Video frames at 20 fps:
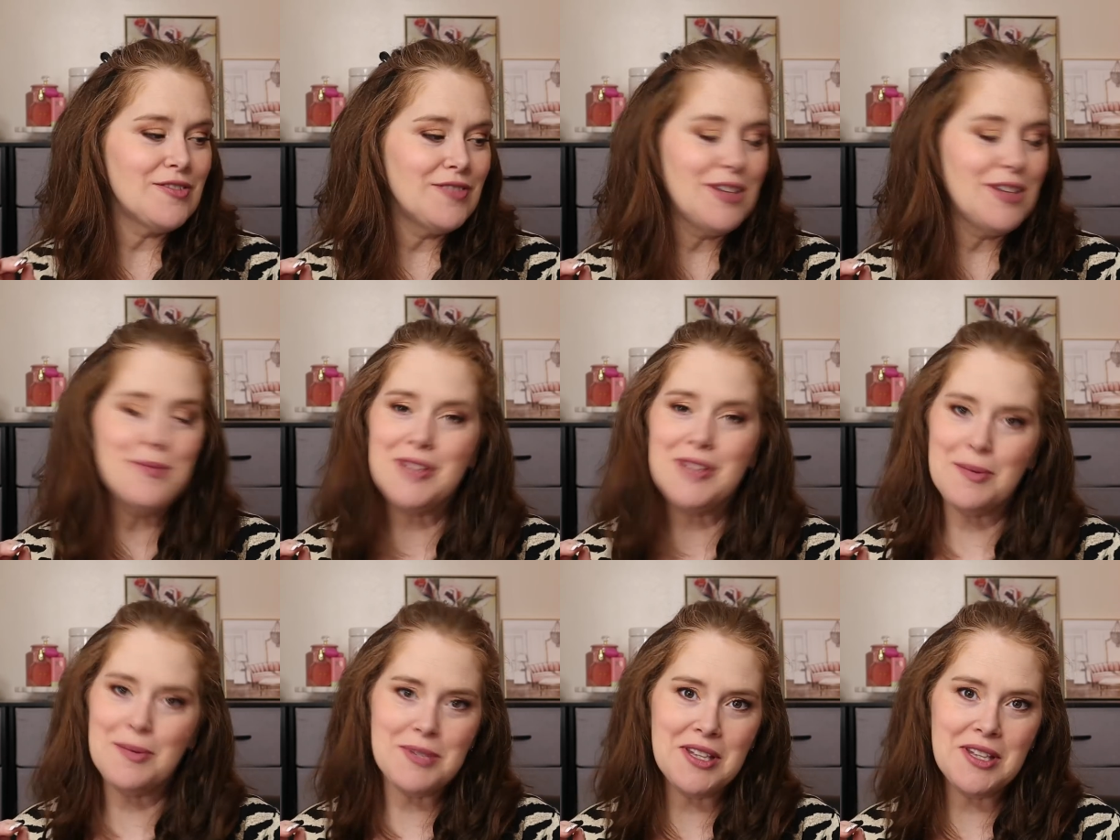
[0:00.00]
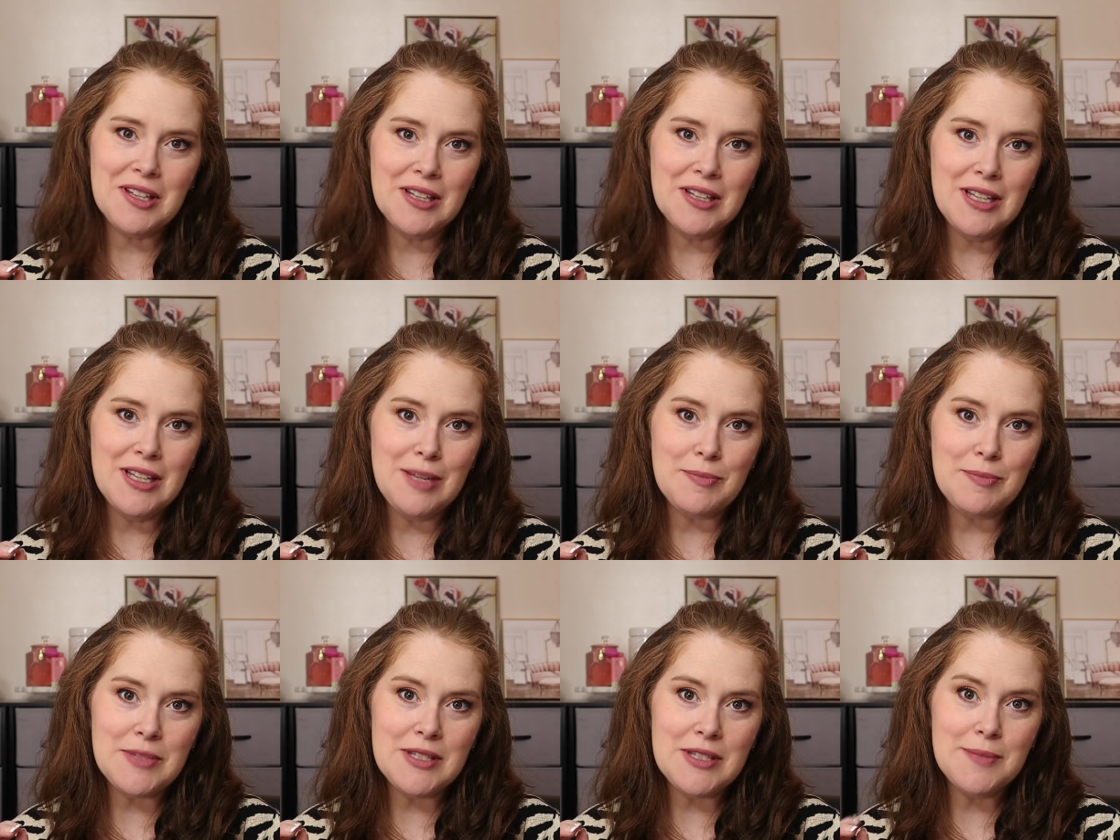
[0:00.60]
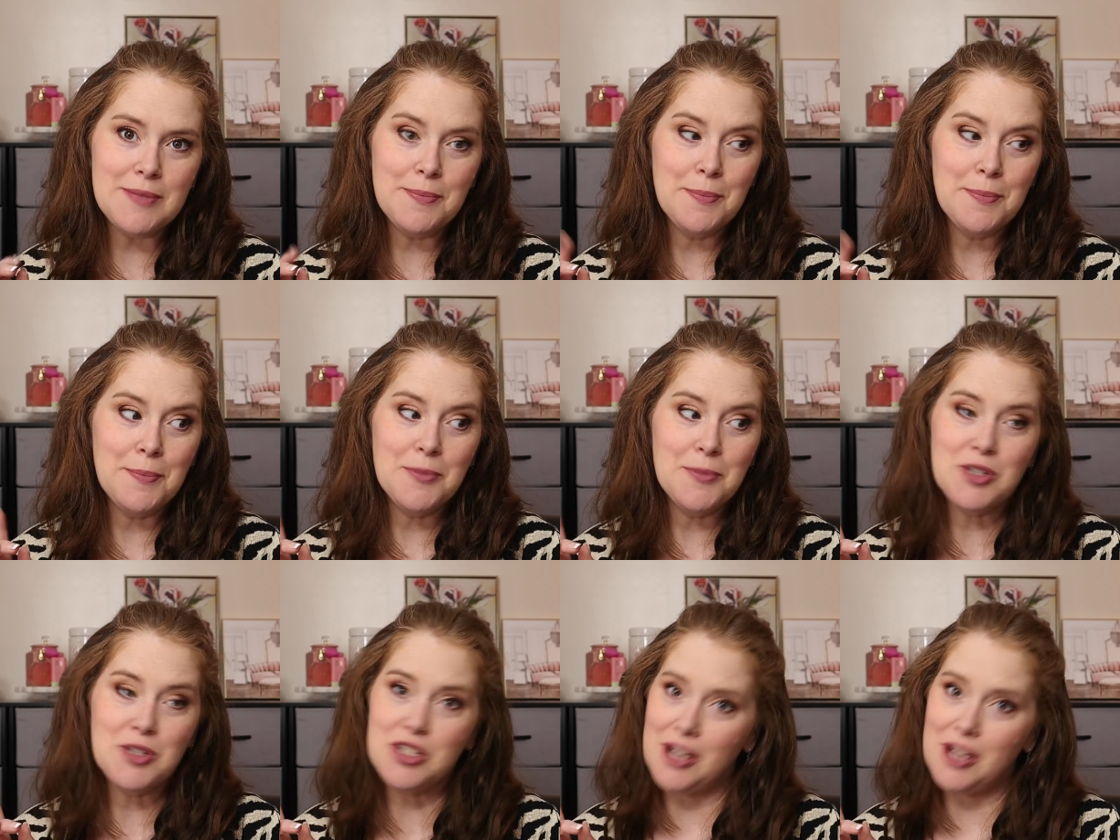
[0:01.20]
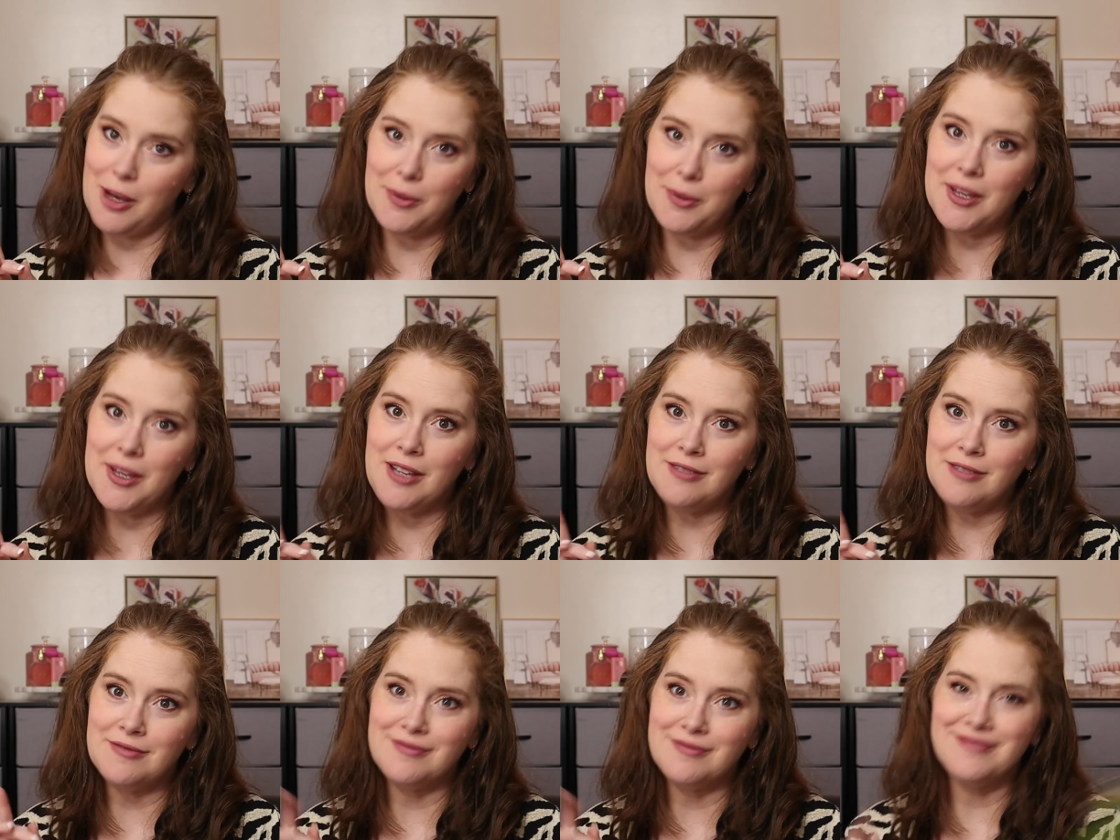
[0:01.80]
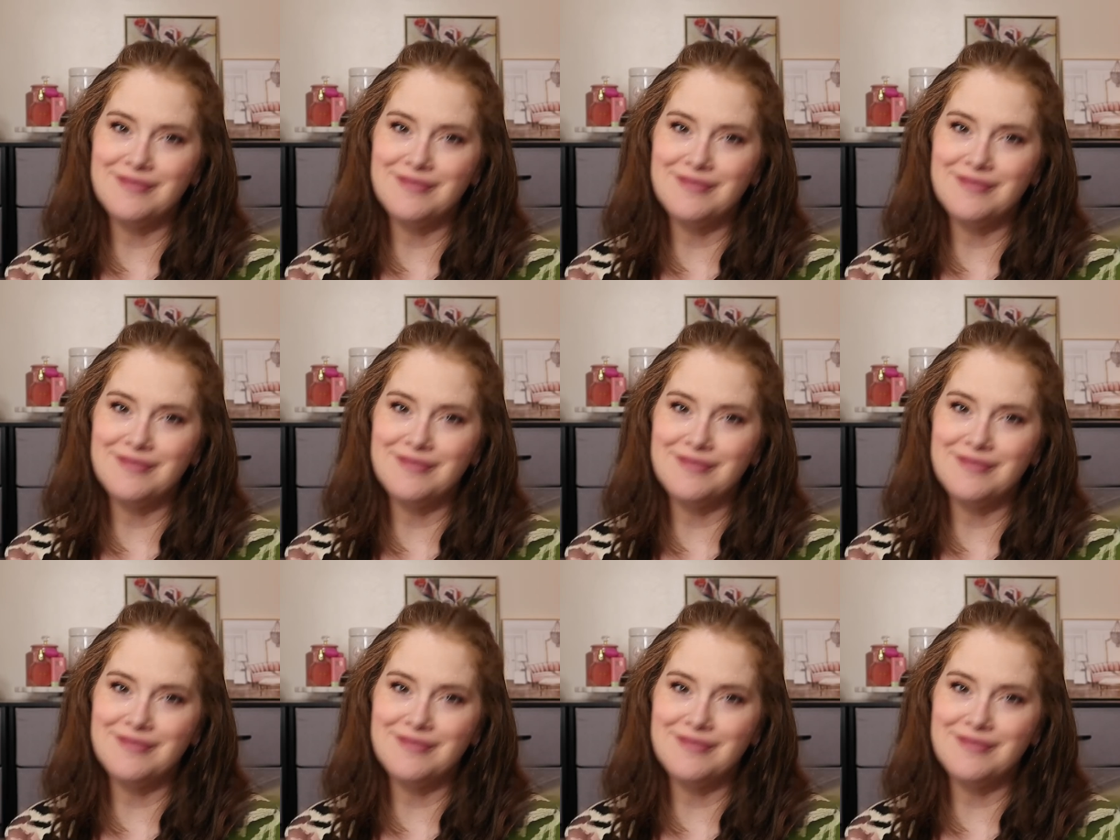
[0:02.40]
lives up to the claims, shall we?